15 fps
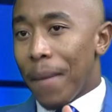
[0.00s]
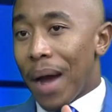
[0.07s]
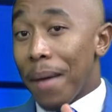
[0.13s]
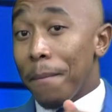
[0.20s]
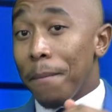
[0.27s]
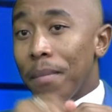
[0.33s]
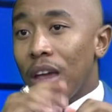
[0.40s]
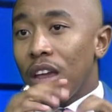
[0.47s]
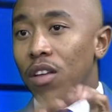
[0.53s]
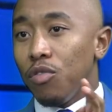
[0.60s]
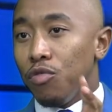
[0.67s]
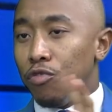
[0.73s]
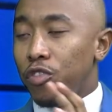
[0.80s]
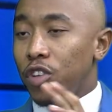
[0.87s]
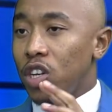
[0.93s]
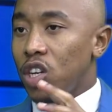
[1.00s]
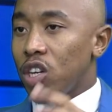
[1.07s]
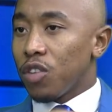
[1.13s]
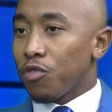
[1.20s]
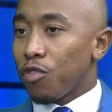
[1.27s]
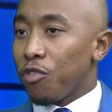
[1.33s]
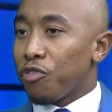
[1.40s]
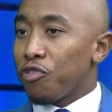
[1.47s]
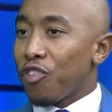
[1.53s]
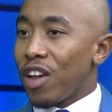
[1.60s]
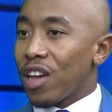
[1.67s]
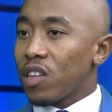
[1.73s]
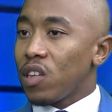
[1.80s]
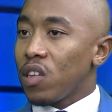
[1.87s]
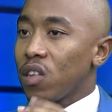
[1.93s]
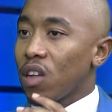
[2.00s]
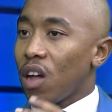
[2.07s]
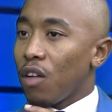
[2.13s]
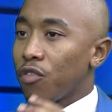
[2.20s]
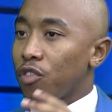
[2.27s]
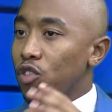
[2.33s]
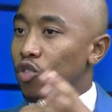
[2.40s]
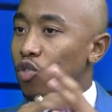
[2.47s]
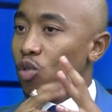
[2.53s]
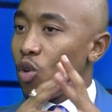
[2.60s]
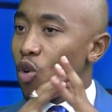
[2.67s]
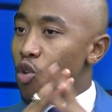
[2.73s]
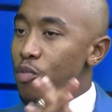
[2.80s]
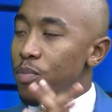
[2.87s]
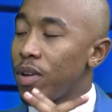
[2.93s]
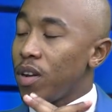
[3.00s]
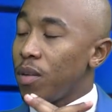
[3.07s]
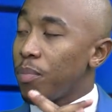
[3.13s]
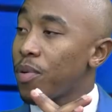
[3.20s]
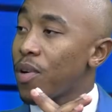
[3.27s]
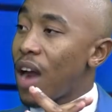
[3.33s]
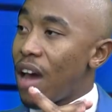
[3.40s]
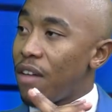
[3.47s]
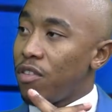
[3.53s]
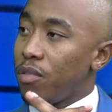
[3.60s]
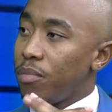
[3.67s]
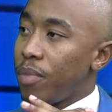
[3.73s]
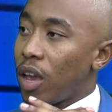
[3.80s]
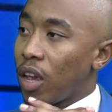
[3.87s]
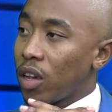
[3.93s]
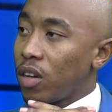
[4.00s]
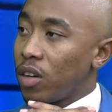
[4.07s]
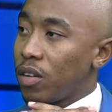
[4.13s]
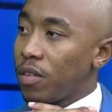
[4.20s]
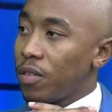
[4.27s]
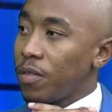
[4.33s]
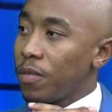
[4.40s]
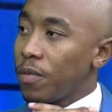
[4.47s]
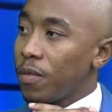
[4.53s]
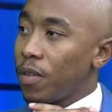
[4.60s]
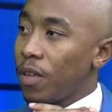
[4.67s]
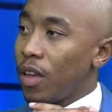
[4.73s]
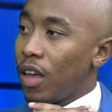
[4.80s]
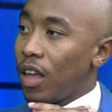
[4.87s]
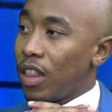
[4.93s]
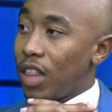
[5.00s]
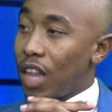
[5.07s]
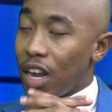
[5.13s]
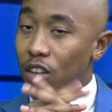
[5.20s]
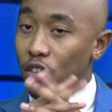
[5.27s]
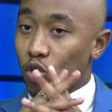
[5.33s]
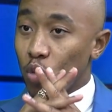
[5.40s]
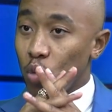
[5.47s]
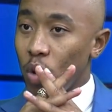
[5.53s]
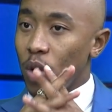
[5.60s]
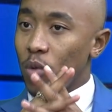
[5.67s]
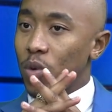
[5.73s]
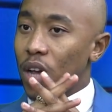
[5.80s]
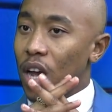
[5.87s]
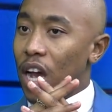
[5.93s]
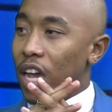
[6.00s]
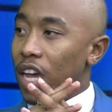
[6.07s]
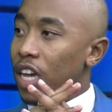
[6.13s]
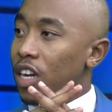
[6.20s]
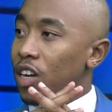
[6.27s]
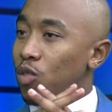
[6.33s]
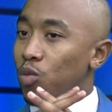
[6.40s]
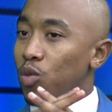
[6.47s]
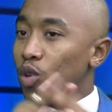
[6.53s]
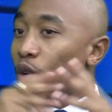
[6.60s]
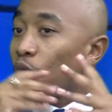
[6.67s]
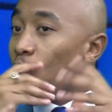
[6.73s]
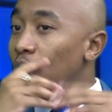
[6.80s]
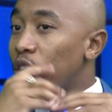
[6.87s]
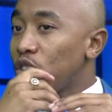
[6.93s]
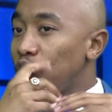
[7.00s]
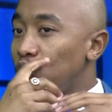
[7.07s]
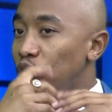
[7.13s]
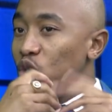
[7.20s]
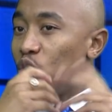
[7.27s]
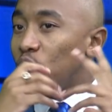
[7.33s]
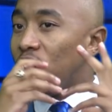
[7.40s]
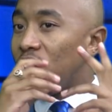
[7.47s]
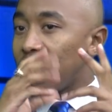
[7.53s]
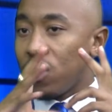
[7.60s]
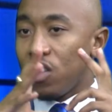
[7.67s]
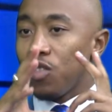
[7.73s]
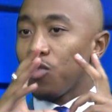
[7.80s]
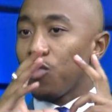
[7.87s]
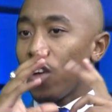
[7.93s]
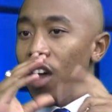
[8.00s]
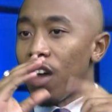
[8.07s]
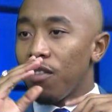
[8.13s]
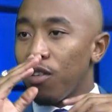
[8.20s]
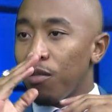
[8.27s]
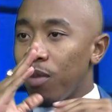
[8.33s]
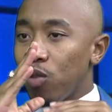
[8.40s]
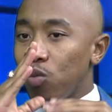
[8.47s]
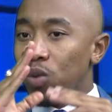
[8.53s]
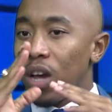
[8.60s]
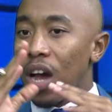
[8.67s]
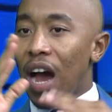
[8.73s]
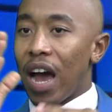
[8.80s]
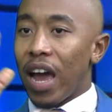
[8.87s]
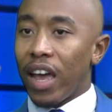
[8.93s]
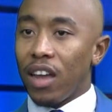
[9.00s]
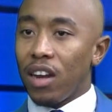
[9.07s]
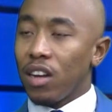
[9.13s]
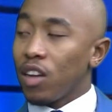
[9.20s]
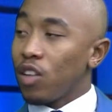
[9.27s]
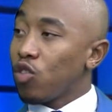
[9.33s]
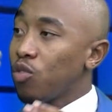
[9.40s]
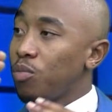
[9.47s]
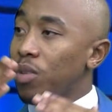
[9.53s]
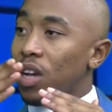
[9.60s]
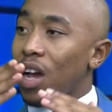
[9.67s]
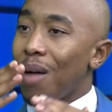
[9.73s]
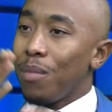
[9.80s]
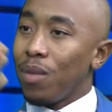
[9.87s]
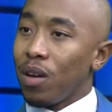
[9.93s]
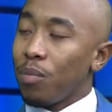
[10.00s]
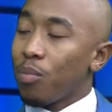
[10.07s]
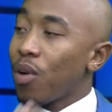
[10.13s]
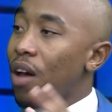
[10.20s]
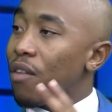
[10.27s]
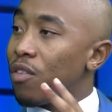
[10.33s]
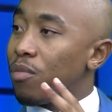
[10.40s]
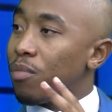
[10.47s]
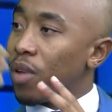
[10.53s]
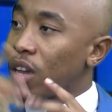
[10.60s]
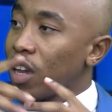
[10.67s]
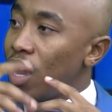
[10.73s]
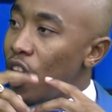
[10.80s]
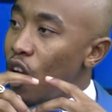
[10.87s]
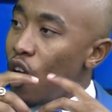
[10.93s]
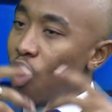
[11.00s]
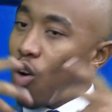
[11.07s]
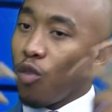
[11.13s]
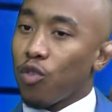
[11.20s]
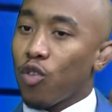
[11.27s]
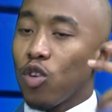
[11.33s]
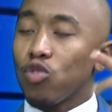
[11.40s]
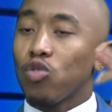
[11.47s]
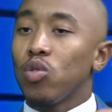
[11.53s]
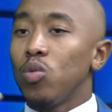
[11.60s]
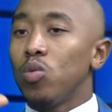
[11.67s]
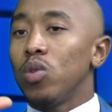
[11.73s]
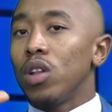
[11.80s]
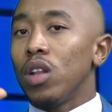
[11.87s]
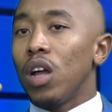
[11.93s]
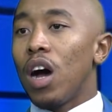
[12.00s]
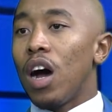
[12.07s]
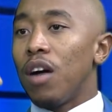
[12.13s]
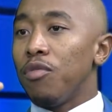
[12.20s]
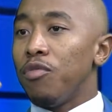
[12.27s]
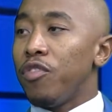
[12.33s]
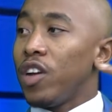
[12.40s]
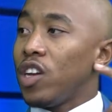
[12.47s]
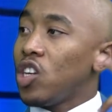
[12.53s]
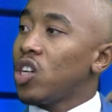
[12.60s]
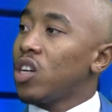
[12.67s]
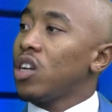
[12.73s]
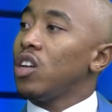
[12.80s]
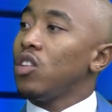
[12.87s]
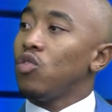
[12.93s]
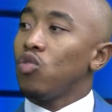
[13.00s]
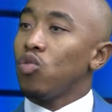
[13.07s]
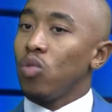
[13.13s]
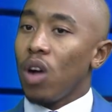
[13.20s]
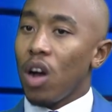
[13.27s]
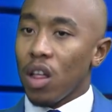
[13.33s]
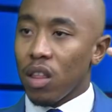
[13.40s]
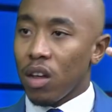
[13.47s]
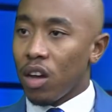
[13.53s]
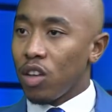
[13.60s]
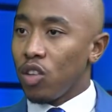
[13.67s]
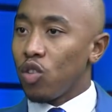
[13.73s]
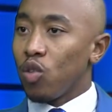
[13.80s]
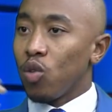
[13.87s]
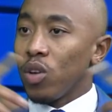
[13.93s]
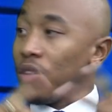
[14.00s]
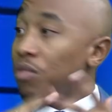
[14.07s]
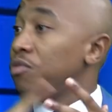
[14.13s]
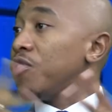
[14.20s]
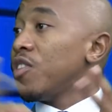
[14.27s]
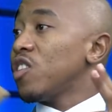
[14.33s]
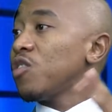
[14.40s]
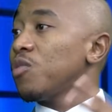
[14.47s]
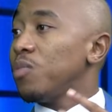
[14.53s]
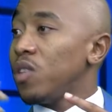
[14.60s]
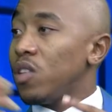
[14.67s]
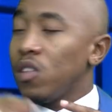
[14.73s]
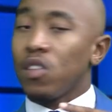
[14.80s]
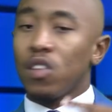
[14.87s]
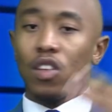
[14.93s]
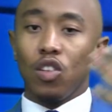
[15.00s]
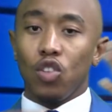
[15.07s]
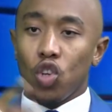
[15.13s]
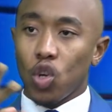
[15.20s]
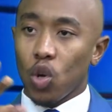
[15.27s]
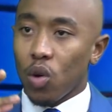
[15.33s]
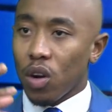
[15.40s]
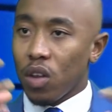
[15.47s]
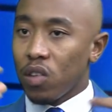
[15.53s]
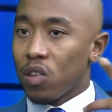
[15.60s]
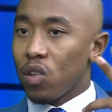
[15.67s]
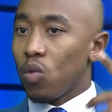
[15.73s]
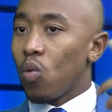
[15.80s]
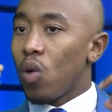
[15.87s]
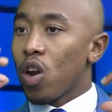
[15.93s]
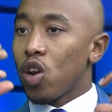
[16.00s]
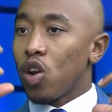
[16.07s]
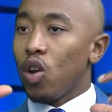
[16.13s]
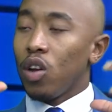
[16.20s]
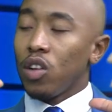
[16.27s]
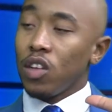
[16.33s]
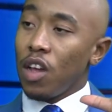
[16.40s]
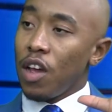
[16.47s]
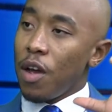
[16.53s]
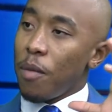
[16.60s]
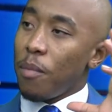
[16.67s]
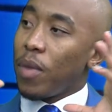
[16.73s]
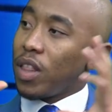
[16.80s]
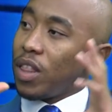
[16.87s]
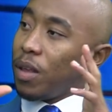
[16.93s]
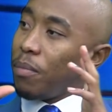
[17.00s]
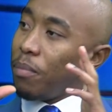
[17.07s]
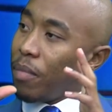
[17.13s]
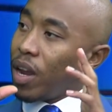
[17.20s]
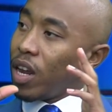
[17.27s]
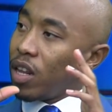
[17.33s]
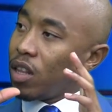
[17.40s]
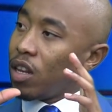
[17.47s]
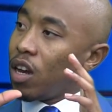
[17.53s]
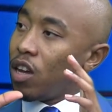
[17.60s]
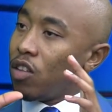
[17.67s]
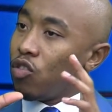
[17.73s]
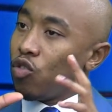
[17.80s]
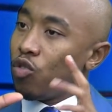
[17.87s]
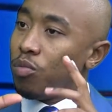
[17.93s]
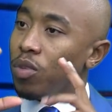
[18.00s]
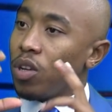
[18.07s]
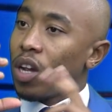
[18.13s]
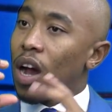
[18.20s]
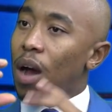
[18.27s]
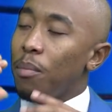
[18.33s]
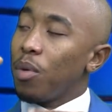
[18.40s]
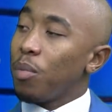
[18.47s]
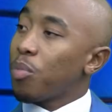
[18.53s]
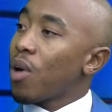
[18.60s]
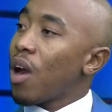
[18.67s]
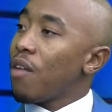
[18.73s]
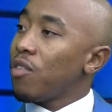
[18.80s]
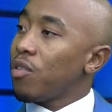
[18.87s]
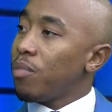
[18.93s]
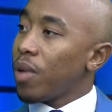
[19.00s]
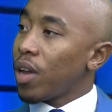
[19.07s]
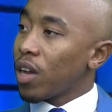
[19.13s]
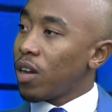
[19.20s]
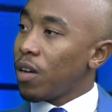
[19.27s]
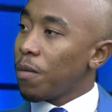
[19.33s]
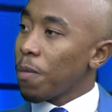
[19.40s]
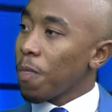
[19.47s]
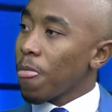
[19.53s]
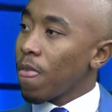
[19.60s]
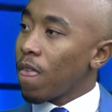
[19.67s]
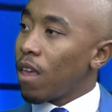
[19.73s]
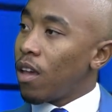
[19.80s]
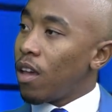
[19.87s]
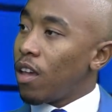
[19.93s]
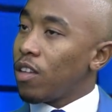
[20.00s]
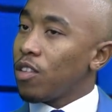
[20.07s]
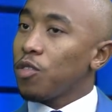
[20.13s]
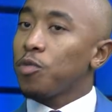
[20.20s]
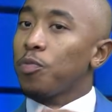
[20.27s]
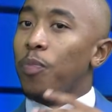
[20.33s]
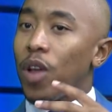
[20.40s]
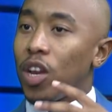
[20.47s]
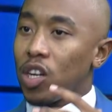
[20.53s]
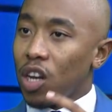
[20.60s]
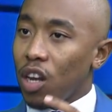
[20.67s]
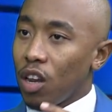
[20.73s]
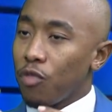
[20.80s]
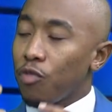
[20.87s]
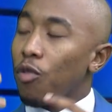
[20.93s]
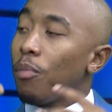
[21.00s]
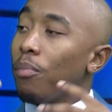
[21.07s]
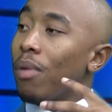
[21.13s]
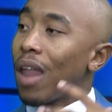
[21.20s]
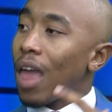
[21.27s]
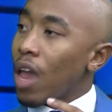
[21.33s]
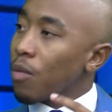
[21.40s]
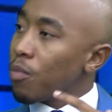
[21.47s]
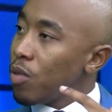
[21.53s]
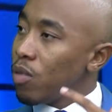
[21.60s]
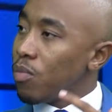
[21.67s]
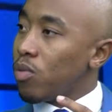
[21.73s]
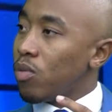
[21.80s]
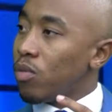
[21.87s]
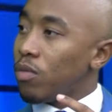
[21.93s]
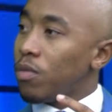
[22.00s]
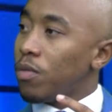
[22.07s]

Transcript: My main vision for Flexizalf is to open a private bank. That is where we are headed. We don't want to do lessons forever, but we are heading into becoming a private bank. Of course, we will venture into other, investments, insurance, and whatnot. But the main is to become a private bank, especially for black people.